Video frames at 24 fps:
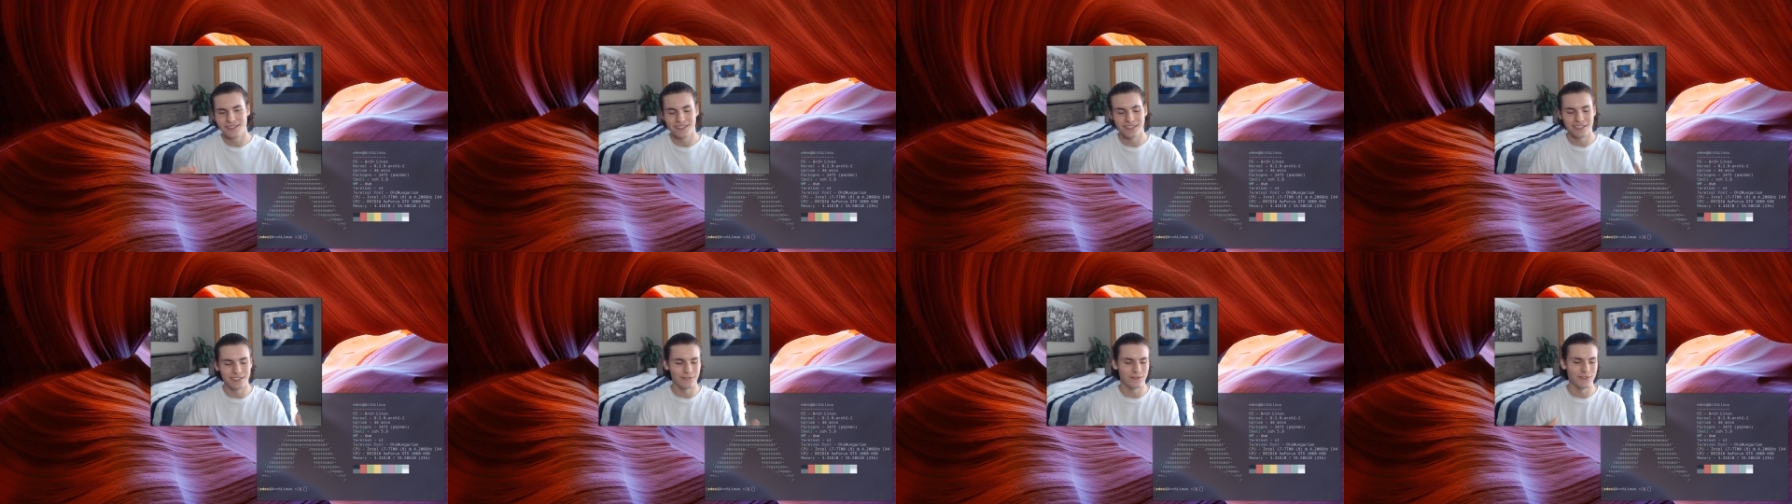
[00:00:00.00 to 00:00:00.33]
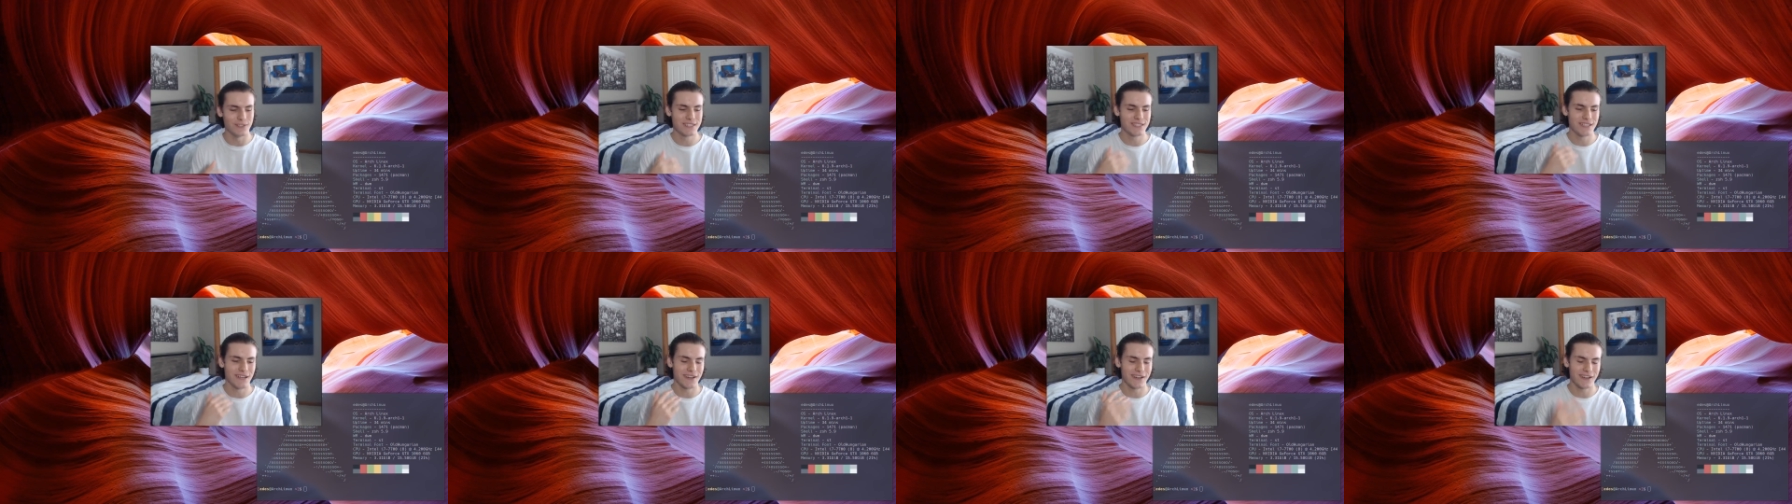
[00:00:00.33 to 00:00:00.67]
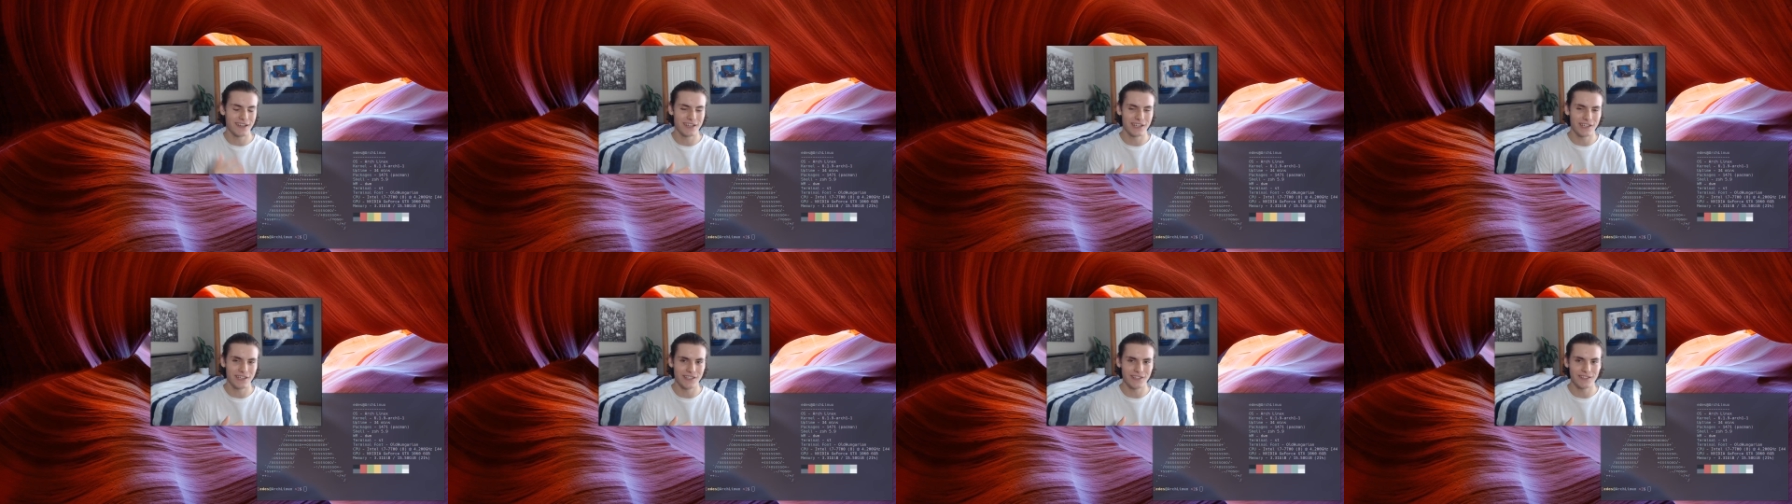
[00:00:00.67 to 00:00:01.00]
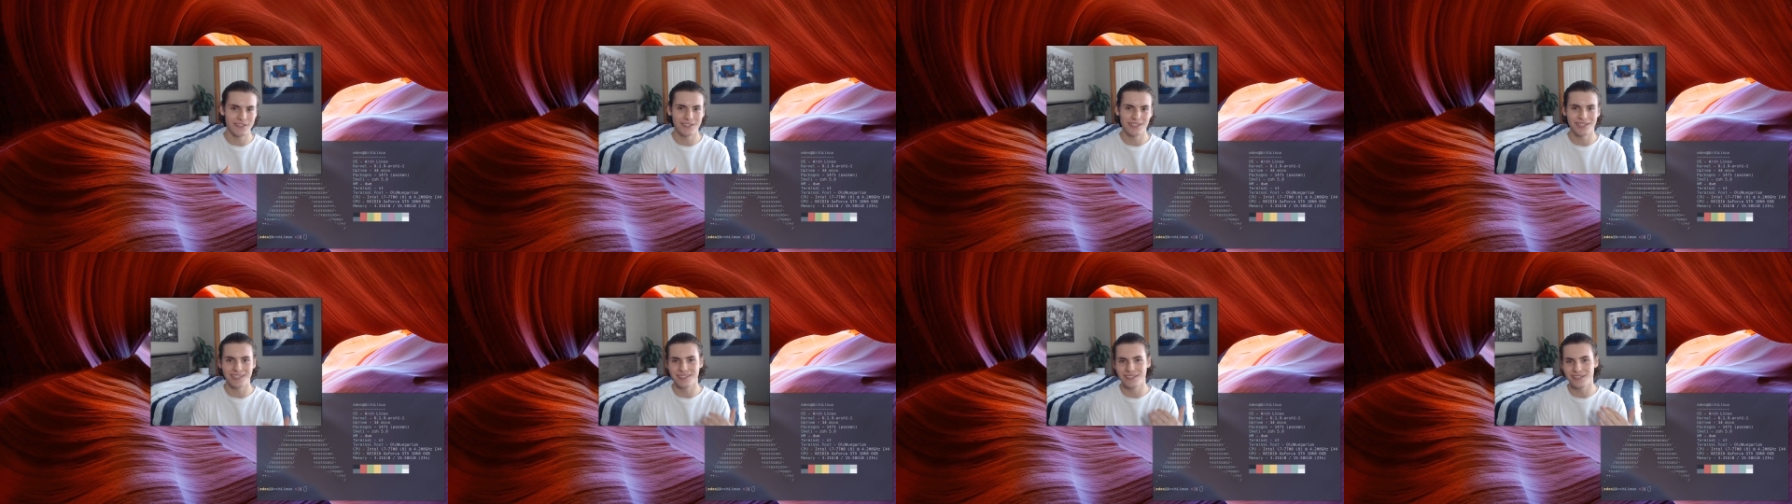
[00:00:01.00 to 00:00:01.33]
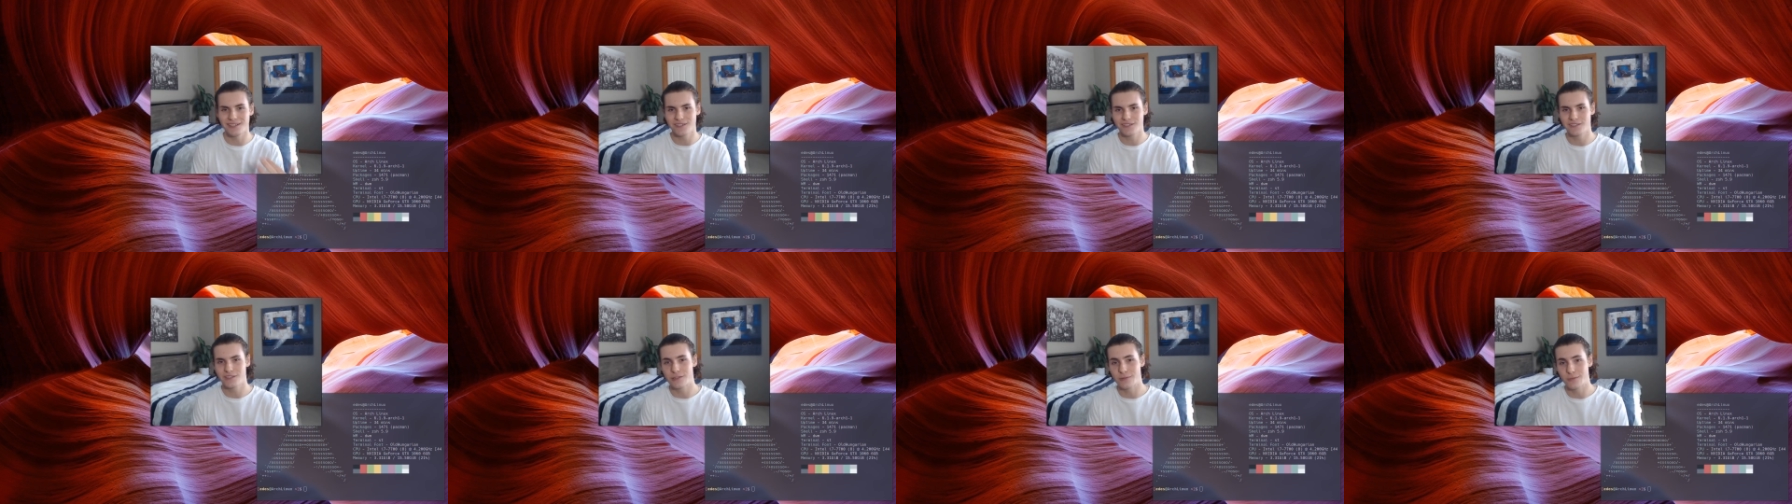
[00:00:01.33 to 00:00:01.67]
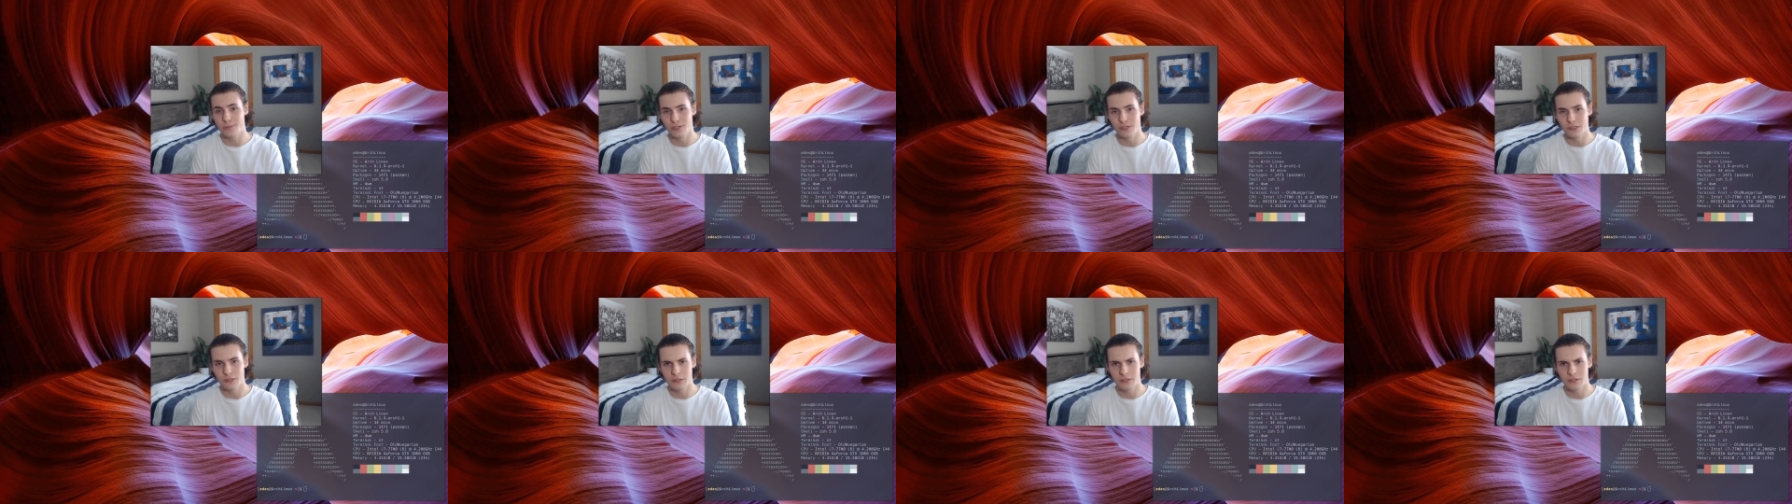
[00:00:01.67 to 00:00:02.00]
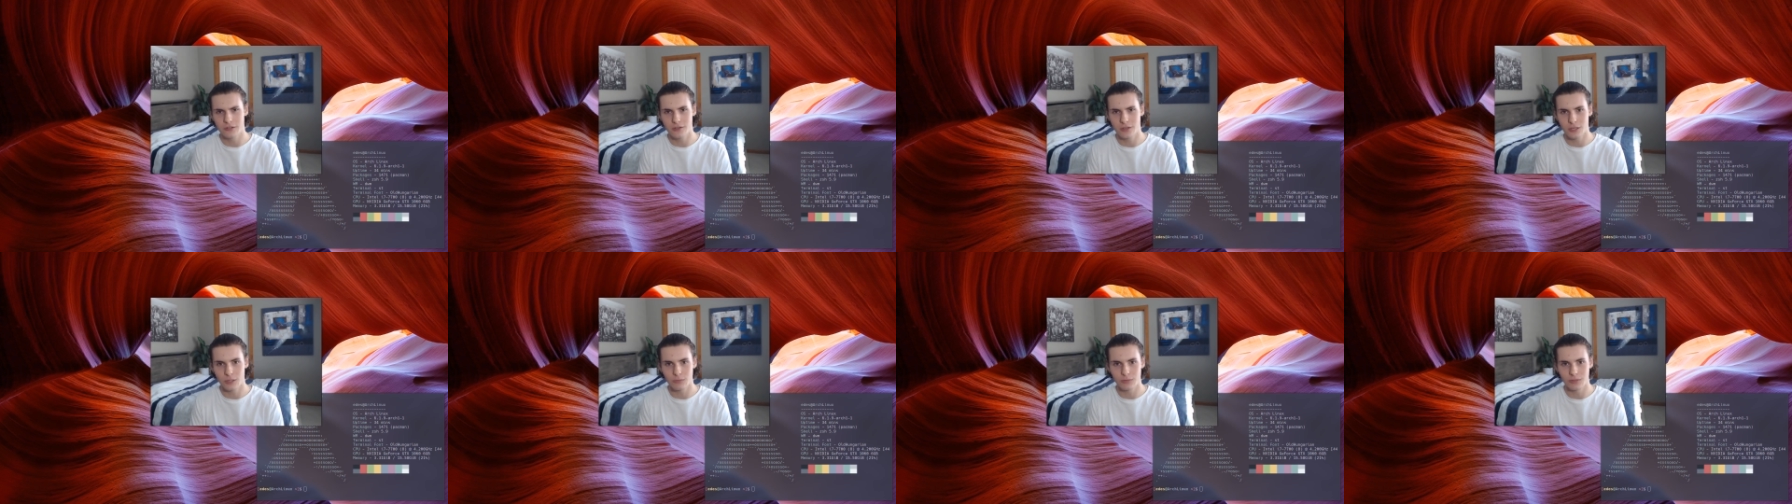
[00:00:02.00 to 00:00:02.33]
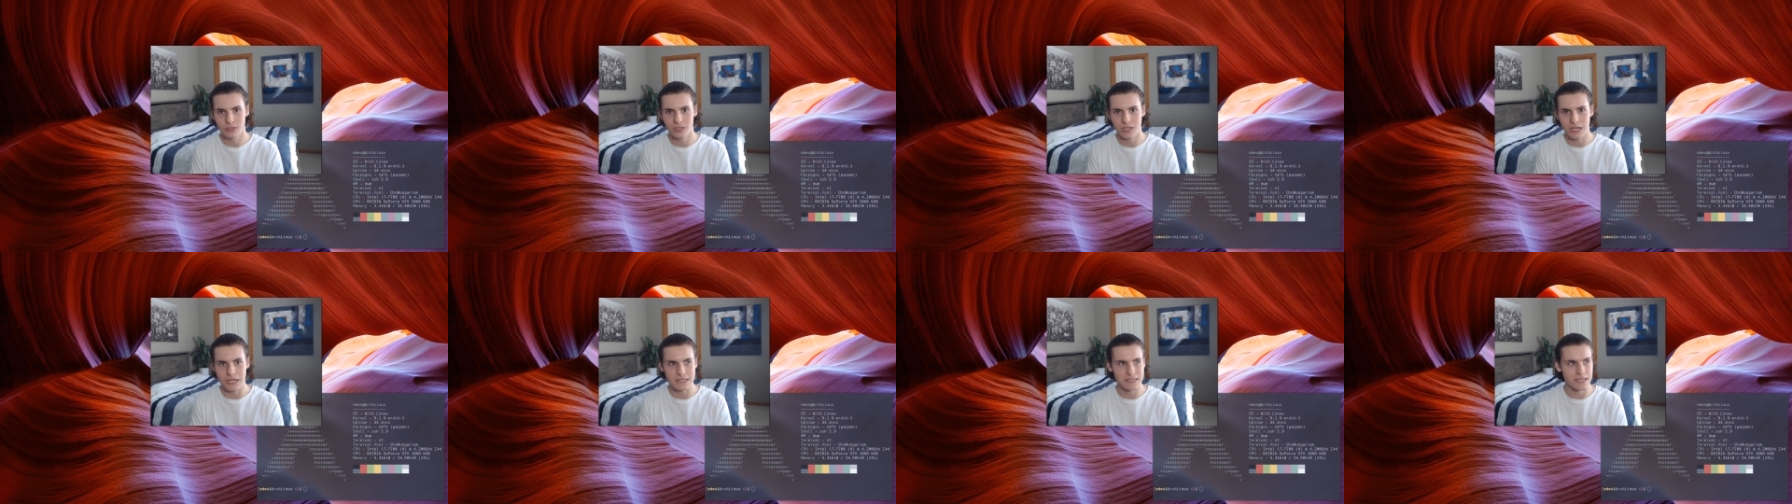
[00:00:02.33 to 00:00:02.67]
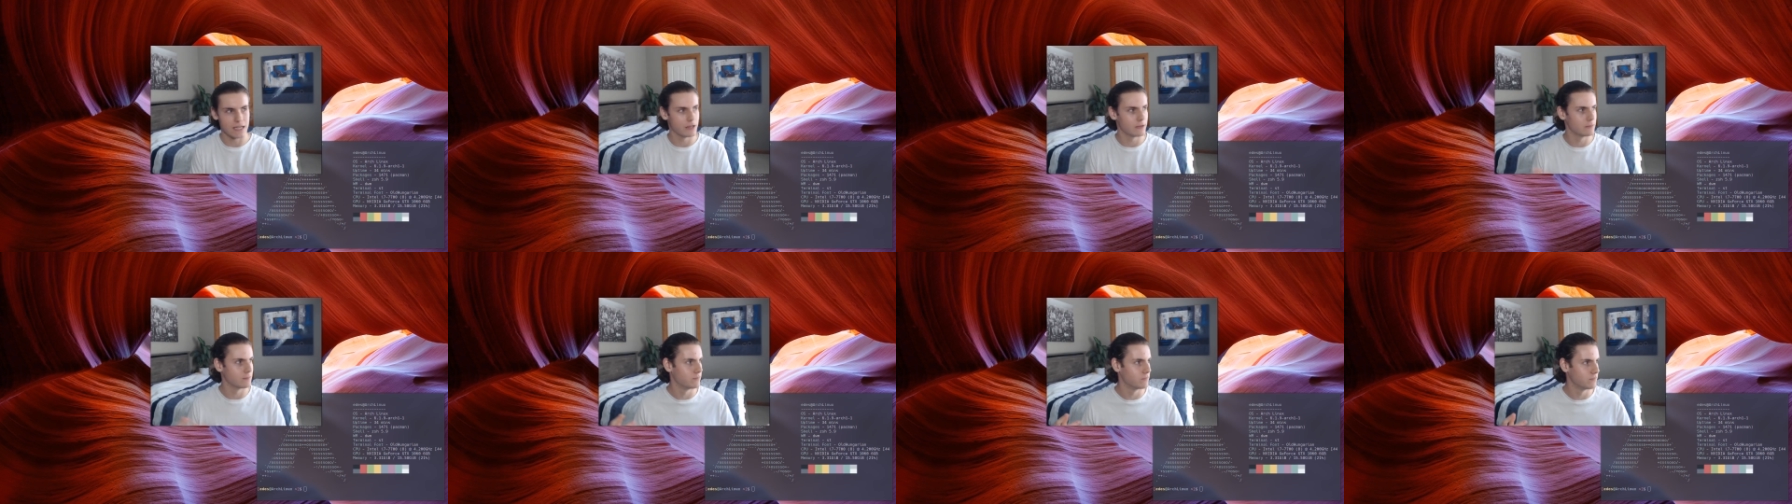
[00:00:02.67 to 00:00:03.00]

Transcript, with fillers: and if you start getting into the Linux community, you're gonna realize that,